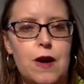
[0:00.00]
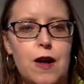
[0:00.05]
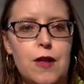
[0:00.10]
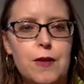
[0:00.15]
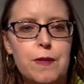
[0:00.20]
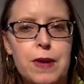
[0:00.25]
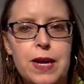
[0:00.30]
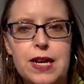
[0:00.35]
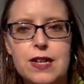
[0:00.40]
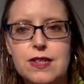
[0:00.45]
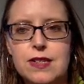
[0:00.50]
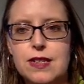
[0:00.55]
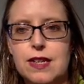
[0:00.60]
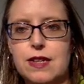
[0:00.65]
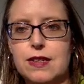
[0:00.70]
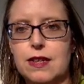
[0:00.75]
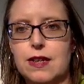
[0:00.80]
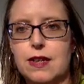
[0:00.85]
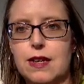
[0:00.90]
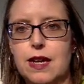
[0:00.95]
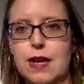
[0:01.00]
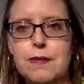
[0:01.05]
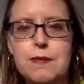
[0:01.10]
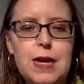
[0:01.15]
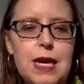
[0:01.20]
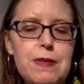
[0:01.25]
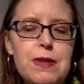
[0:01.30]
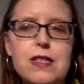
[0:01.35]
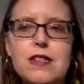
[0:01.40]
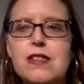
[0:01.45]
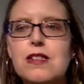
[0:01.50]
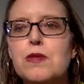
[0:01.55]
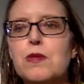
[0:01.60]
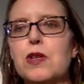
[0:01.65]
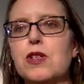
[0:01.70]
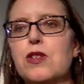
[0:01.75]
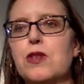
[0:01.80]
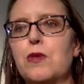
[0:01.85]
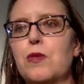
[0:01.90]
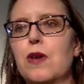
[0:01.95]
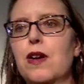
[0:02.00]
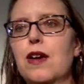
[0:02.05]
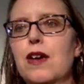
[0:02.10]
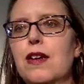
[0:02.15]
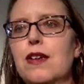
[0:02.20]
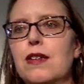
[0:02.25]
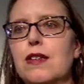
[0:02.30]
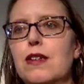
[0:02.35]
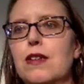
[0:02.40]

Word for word: all the pages that, and maybe this is what you want,